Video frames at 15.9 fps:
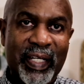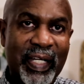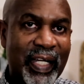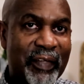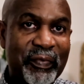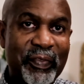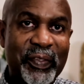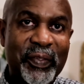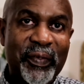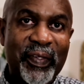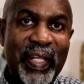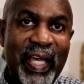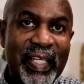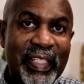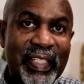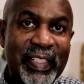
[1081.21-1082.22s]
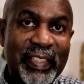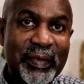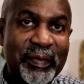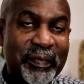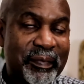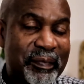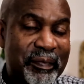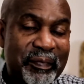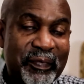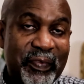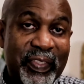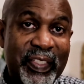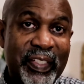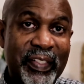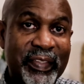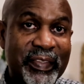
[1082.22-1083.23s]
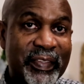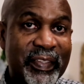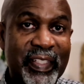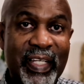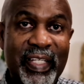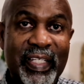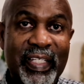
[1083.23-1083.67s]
If you don't like these videos, you can